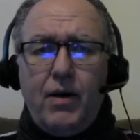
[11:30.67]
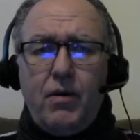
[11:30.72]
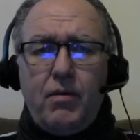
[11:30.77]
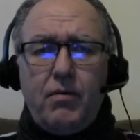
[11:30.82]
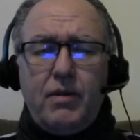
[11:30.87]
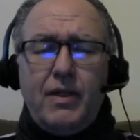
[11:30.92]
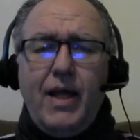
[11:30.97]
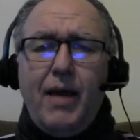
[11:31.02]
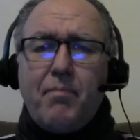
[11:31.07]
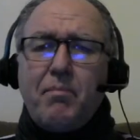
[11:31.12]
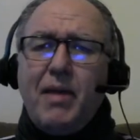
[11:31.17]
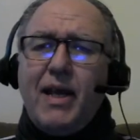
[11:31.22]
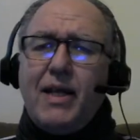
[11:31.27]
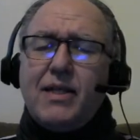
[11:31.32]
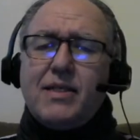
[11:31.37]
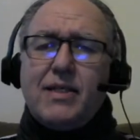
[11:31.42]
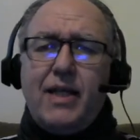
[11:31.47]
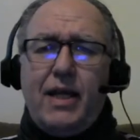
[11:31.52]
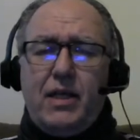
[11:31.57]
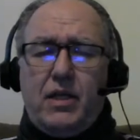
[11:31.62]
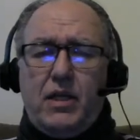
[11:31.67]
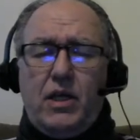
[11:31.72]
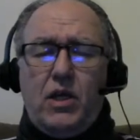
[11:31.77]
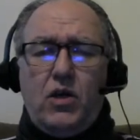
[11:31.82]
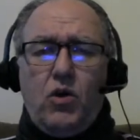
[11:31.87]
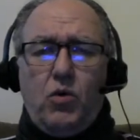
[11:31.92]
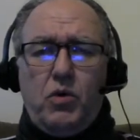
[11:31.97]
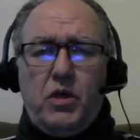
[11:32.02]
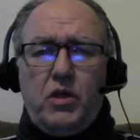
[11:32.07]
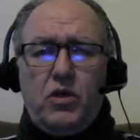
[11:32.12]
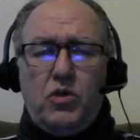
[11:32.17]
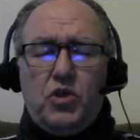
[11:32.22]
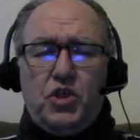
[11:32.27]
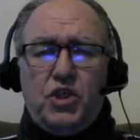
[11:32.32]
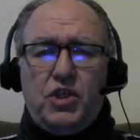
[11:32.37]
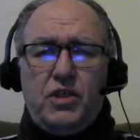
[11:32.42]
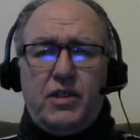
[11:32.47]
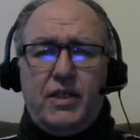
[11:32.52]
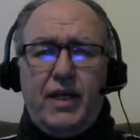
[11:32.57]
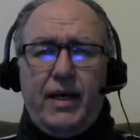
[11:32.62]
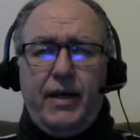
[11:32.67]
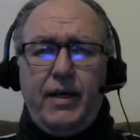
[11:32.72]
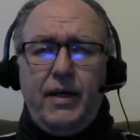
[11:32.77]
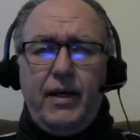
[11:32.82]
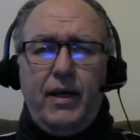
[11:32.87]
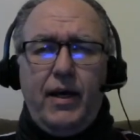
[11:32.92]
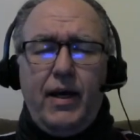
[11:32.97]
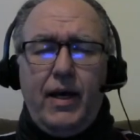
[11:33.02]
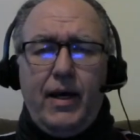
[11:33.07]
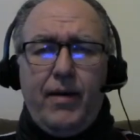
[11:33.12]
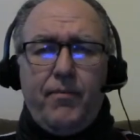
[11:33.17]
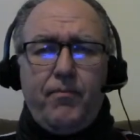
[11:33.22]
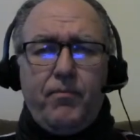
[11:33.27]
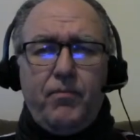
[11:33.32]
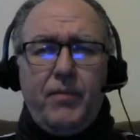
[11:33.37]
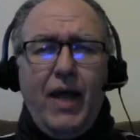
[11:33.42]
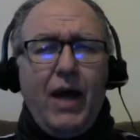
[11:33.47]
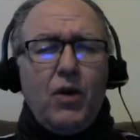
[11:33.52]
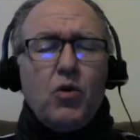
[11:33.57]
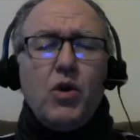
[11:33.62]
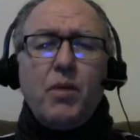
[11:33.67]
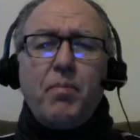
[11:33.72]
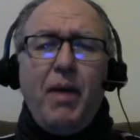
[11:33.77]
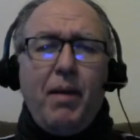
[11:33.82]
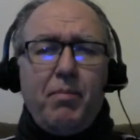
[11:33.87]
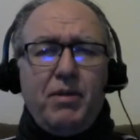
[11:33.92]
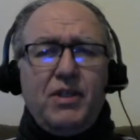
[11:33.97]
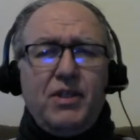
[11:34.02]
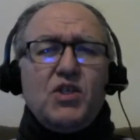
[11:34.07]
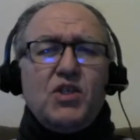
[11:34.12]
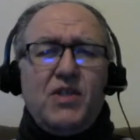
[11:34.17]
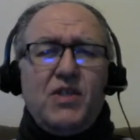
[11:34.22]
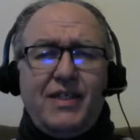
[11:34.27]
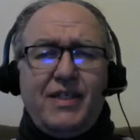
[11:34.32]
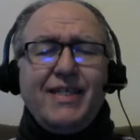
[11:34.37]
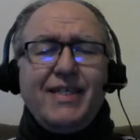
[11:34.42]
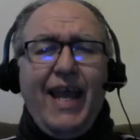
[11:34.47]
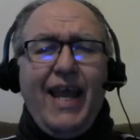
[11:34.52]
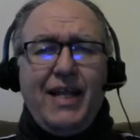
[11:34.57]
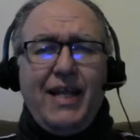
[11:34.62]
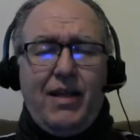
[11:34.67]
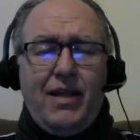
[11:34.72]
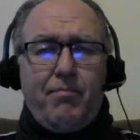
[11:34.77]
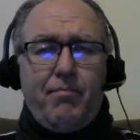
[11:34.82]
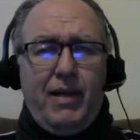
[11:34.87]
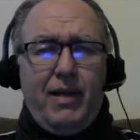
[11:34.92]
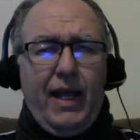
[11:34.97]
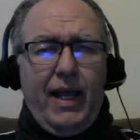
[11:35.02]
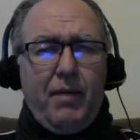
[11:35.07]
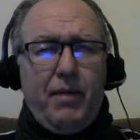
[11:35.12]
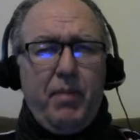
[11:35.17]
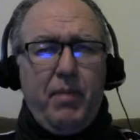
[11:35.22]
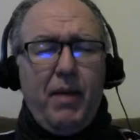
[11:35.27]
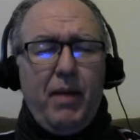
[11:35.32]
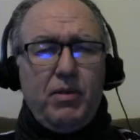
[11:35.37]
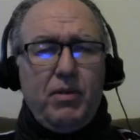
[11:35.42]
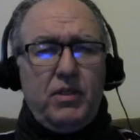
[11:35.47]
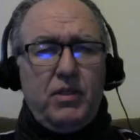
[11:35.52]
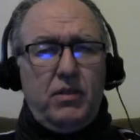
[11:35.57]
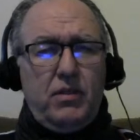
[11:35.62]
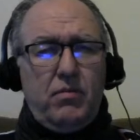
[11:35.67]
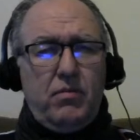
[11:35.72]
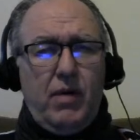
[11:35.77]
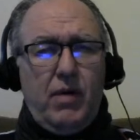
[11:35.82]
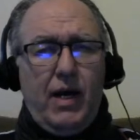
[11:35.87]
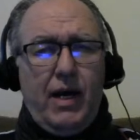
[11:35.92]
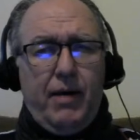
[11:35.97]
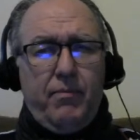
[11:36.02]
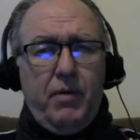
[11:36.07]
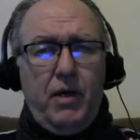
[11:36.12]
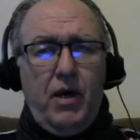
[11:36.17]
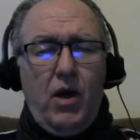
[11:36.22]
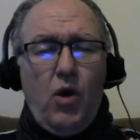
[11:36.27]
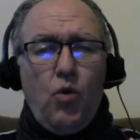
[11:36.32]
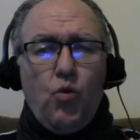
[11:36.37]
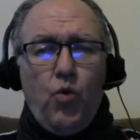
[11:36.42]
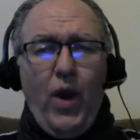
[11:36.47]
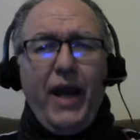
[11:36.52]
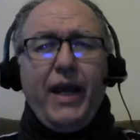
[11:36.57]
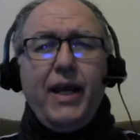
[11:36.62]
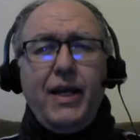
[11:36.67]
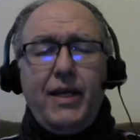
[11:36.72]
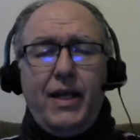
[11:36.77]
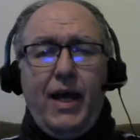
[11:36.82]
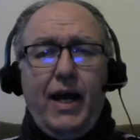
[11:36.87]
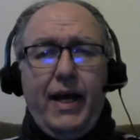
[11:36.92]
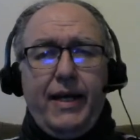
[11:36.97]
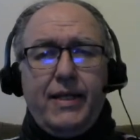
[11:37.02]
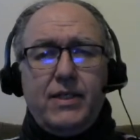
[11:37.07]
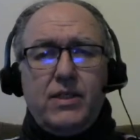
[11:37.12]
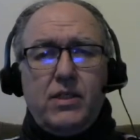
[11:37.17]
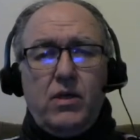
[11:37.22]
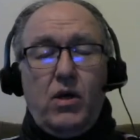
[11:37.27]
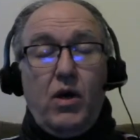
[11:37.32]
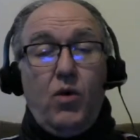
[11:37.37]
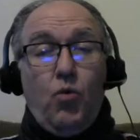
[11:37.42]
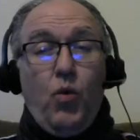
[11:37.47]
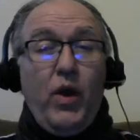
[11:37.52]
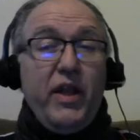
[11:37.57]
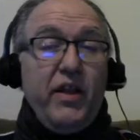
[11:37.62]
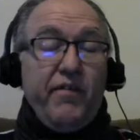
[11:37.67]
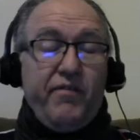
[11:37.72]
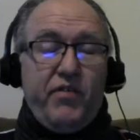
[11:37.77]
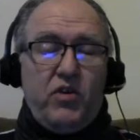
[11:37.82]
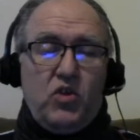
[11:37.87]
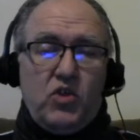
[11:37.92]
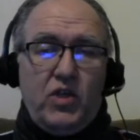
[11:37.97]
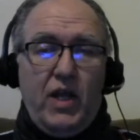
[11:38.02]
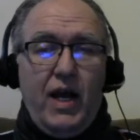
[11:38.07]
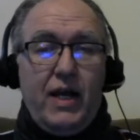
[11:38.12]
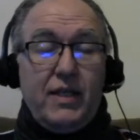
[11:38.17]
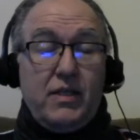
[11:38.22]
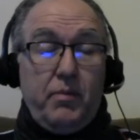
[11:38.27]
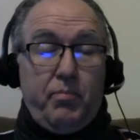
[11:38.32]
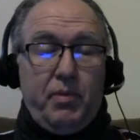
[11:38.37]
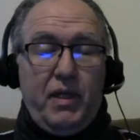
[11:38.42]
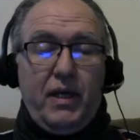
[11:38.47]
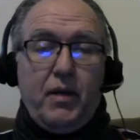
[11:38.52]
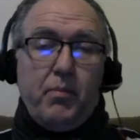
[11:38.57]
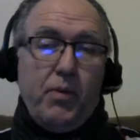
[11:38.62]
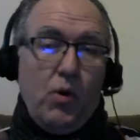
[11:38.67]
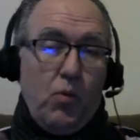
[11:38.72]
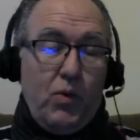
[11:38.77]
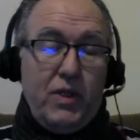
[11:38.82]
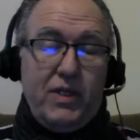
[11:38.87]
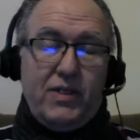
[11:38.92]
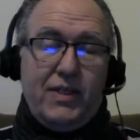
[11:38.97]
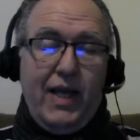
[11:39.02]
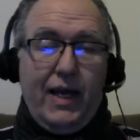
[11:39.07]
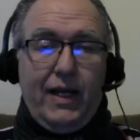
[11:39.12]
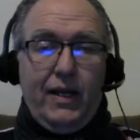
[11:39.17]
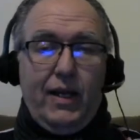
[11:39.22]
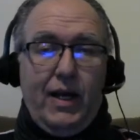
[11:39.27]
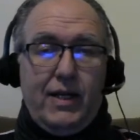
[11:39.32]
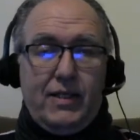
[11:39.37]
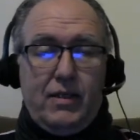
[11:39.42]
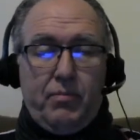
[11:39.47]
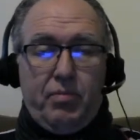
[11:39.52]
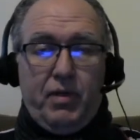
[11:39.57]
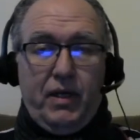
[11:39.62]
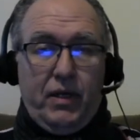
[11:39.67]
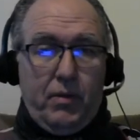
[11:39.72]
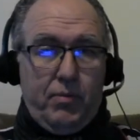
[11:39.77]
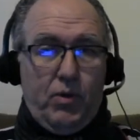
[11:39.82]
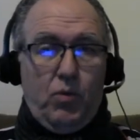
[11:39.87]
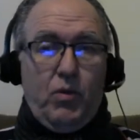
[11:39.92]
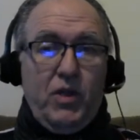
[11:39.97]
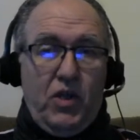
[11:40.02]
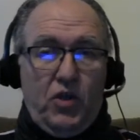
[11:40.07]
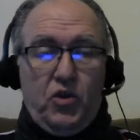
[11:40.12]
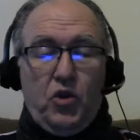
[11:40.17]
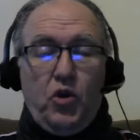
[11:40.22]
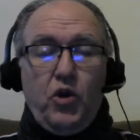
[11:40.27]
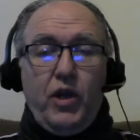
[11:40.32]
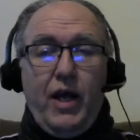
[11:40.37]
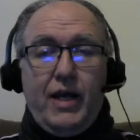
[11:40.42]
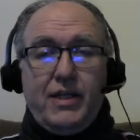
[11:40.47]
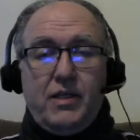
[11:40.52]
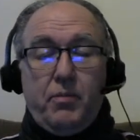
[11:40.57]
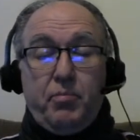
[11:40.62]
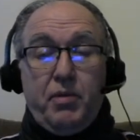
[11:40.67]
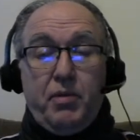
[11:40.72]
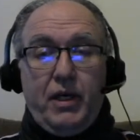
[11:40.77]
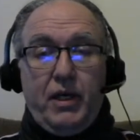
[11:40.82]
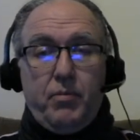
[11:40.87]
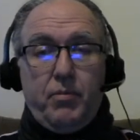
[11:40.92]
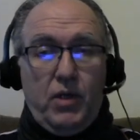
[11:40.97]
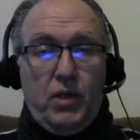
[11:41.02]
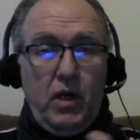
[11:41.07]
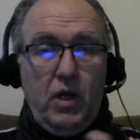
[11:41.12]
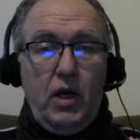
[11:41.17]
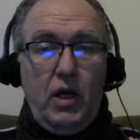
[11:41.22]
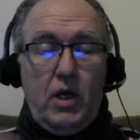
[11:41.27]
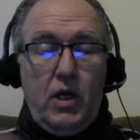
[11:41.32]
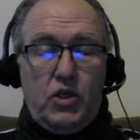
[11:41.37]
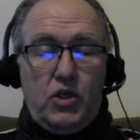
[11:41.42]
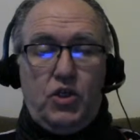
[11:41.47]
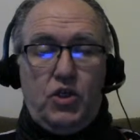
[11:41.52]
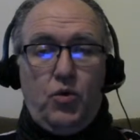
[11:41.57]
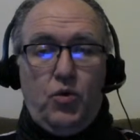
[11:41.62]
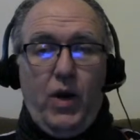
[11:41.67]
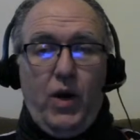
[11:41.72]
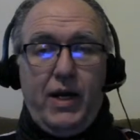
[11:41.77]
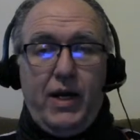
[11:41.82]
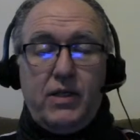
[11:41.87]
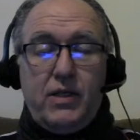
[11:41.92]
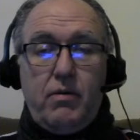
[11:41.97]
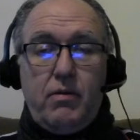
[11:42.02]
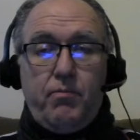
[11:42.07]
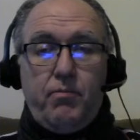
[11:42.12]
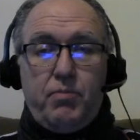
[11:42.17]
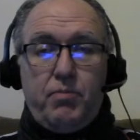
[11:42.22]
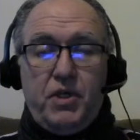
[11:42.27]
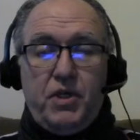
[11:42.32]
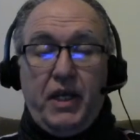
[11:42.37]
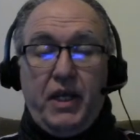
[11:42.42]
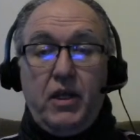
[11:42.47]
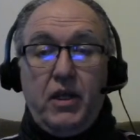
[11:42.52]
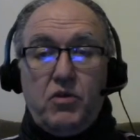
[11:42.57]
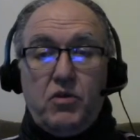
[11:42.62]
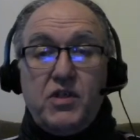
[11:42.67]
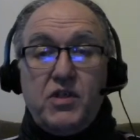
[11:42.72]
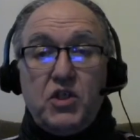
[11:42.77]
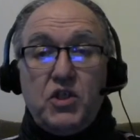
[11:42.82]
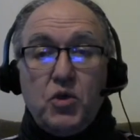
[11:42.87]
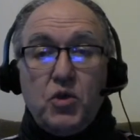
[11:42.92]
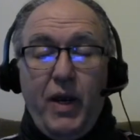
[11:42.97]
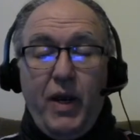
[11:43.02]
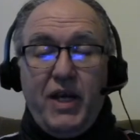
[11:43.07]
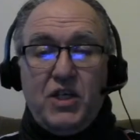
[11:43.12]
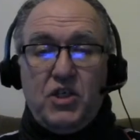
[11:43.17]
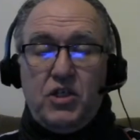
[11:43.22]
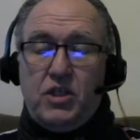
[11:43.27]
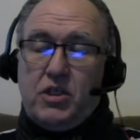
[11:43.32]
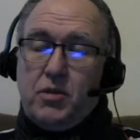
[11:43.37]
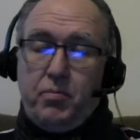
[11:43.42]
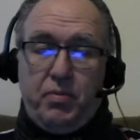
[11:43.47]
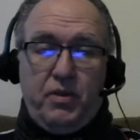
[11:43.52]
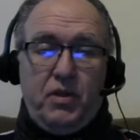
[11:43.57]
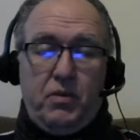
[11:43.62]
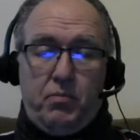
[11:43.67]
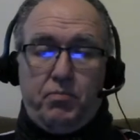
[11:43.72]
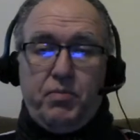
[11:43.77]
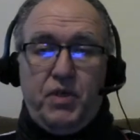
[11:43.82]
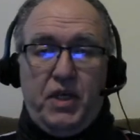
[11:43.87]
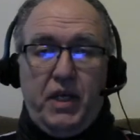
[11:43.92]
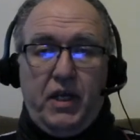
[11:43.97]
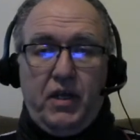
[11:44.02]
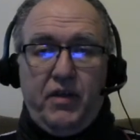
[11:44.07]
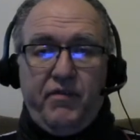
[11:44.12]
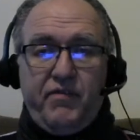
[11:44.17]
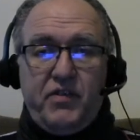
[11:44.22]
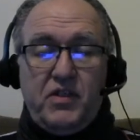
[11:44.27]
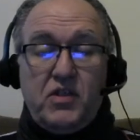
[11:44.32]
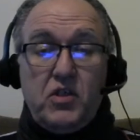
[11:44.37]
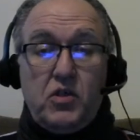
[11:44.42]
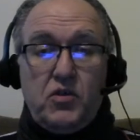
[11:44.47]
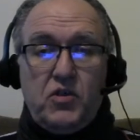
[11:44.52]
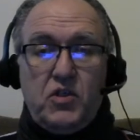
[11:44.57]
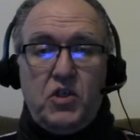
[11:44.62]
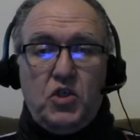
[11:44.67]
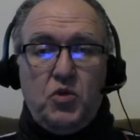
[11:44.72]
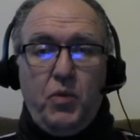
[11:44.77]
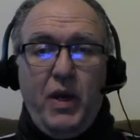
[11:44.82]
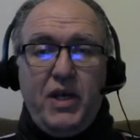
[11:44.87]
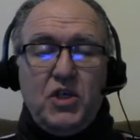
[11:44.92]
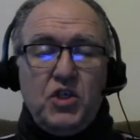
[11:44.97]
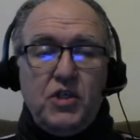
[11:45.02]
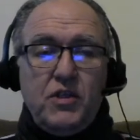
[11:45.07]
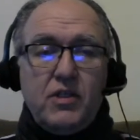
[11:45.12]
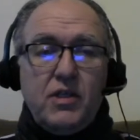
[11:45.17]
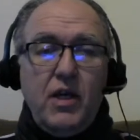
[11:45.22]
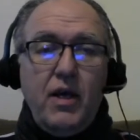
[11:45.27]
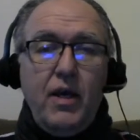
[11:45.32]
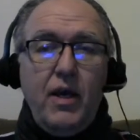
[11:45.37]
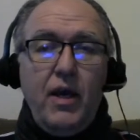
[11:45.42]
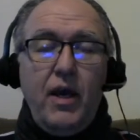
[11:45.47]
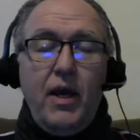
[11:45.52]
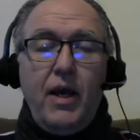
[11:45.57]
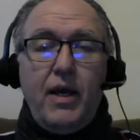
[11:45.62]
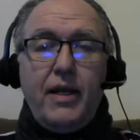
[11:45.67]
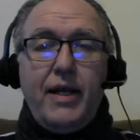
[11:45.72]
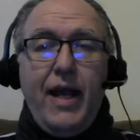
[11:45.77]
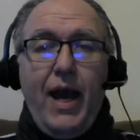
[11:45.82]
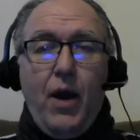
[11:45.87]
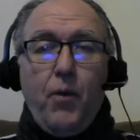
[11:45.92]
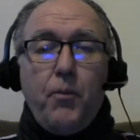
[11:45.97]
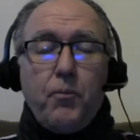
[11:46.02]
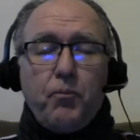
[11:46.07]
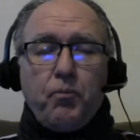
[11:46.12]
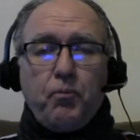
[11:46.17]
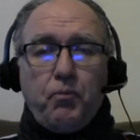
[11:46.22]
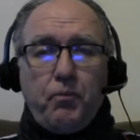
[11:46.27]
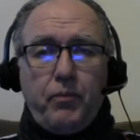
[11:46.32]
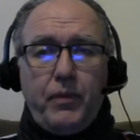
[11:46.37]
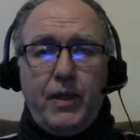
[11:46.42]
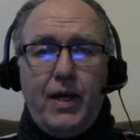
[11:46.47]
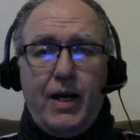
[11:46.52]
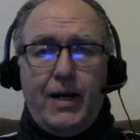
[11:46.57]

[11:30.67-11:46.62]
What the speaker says: that means that you should not only be able to just state them, but like be able to recognize when the first law is applicable, when the second law is applicable, when the third law is applicable to particular situations, particular physical situations. Now,